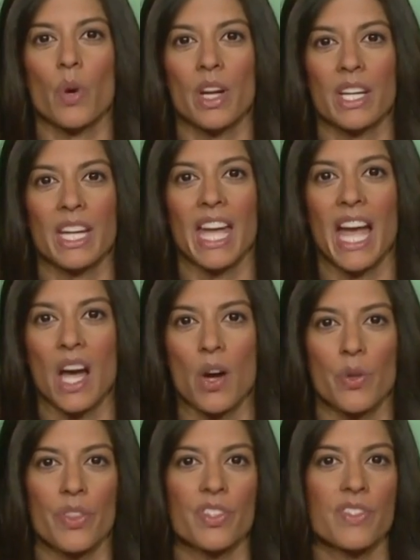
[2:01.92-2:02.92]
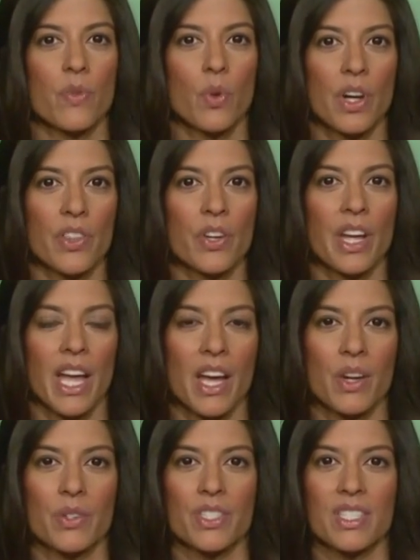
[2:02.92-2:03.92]
1 count. There's 4 other
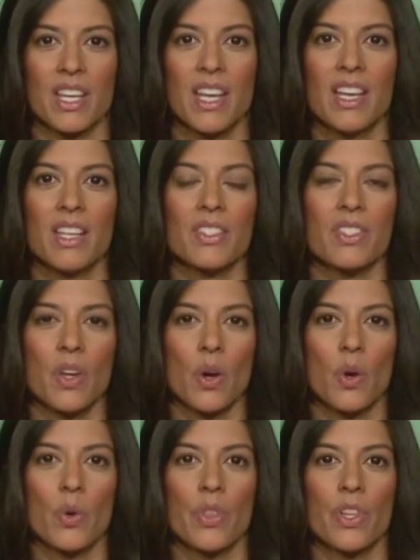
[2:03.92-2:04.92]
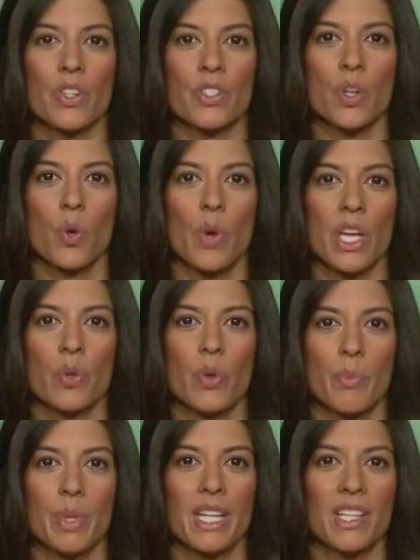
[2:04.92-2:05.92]
counts, so there's no way to
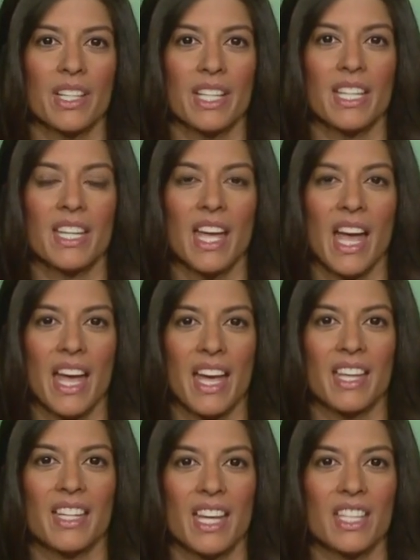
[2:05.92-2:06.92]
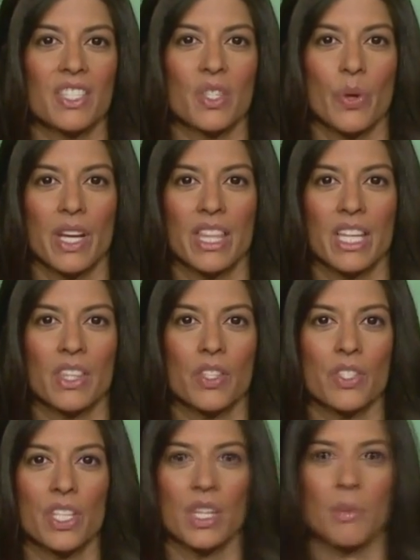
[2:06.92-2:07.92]
appeal it yet. And so I think
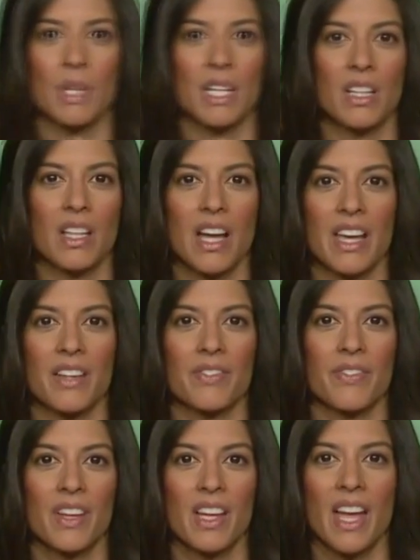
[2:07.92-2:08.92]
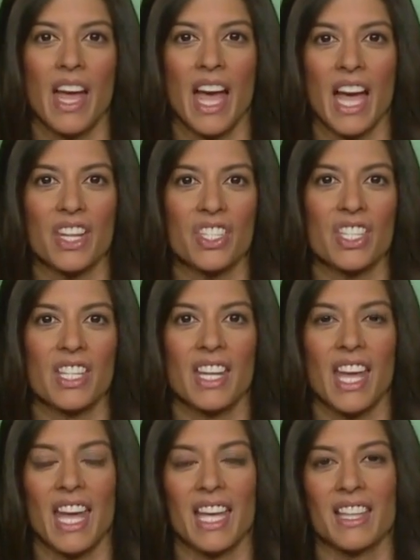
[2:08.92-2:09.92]
there's going to be a lot of action,
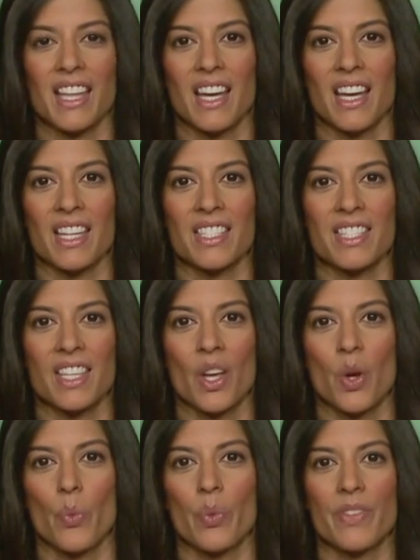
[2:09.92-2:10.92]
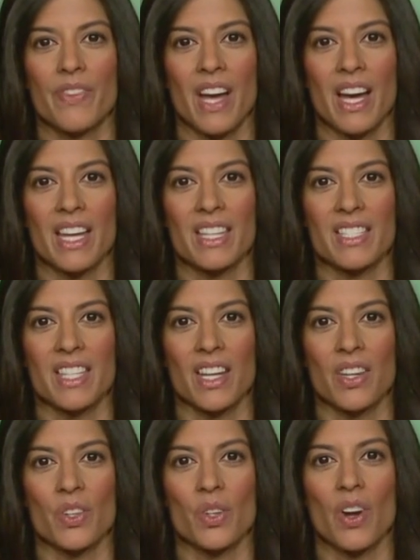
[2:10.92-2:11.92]
headlines. We've got
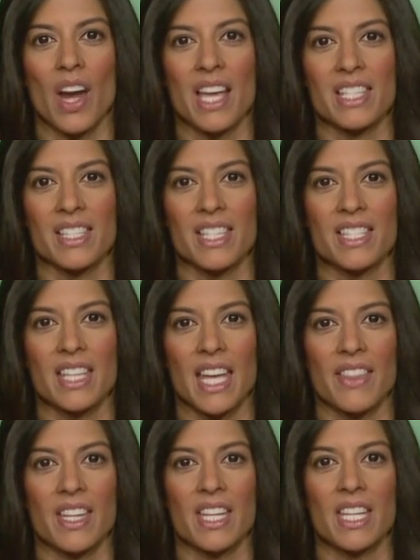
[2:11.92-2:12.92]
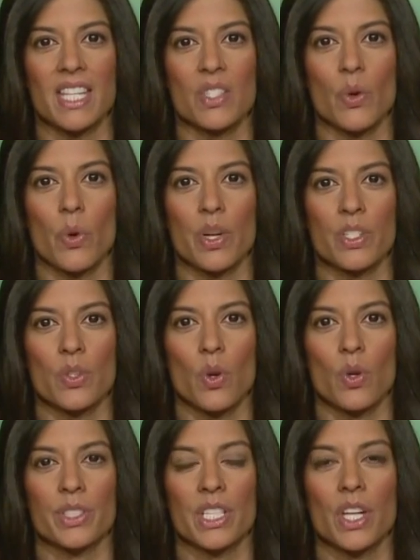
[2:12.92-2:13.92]
Senator Grassley saying that he's going to
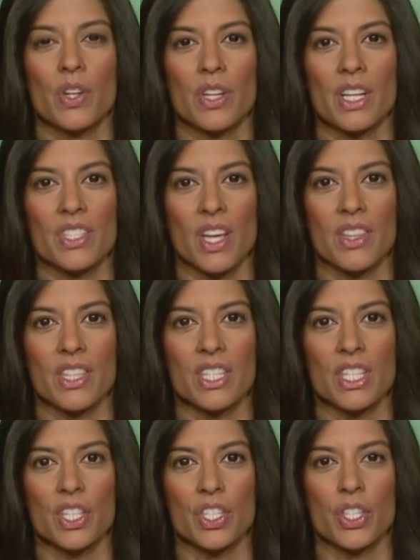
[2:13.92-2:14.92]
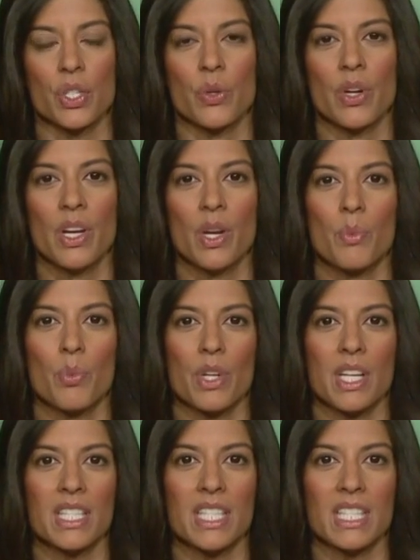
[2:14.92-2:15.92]
hold hearings on this issue,
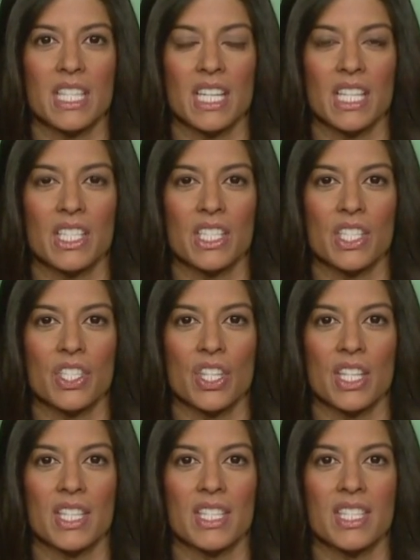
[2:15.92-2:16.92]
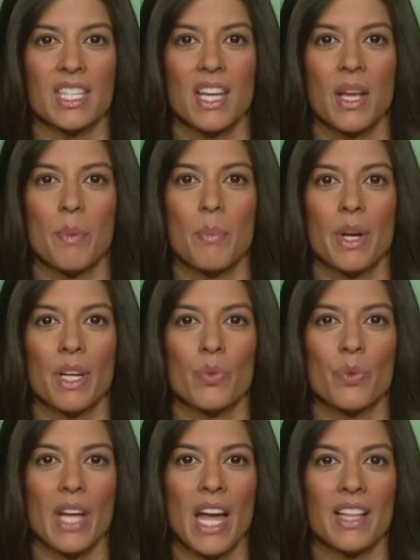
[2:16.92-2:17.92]
pre-existing conditions. But
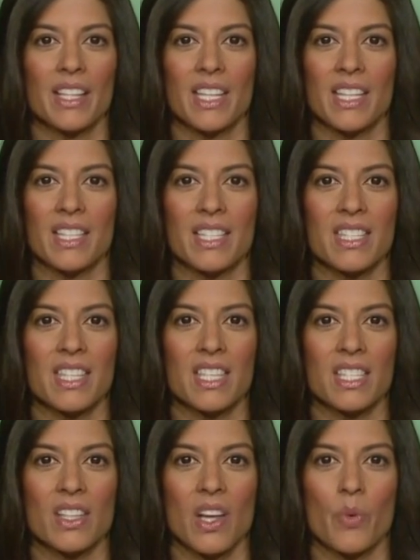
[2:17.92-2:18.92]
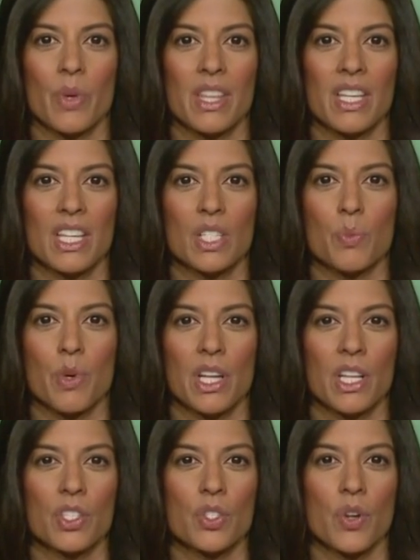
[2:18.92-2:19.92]
reality is this law, we think, is
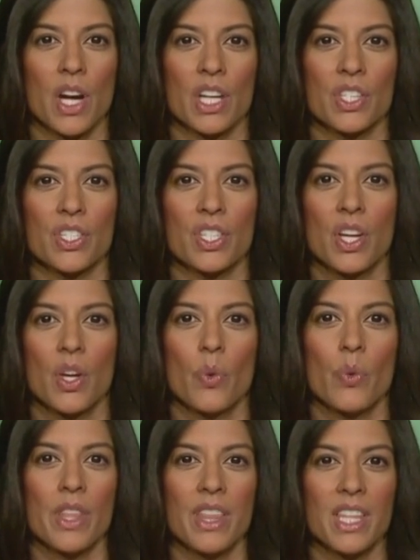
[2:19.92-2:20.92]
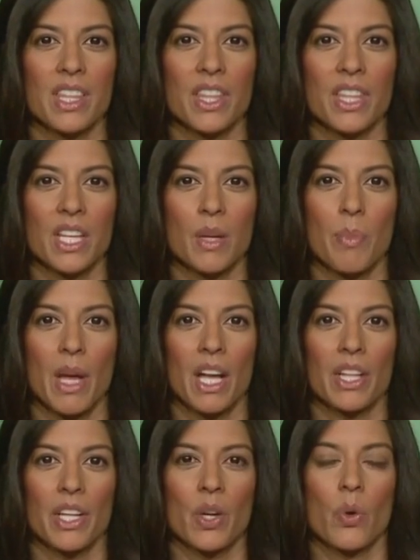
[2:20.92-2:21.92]
pretty entrenched. We think that the
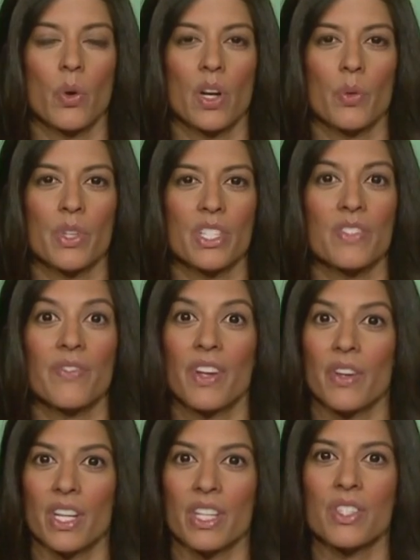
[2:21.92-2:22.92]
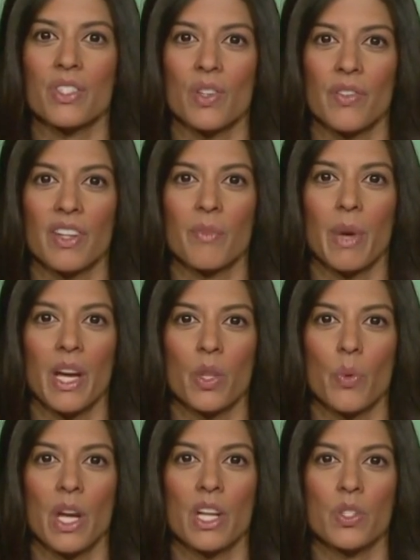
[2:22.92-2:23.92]
appellate court, which is very conservative, by
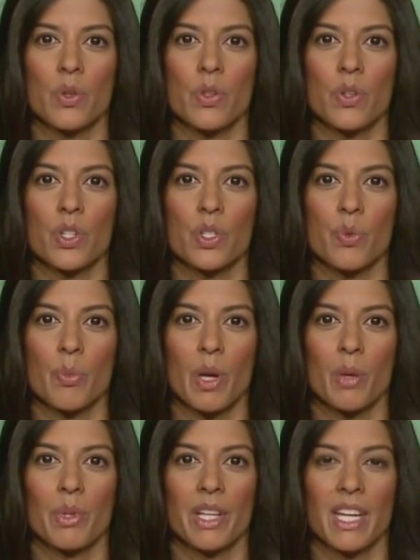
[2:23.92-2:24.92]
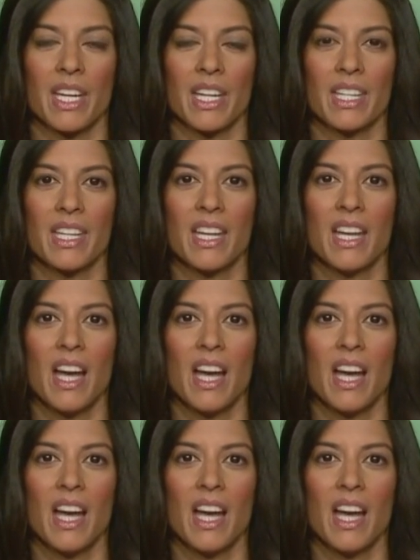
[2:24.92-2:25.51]
the way, 2/3 Republican,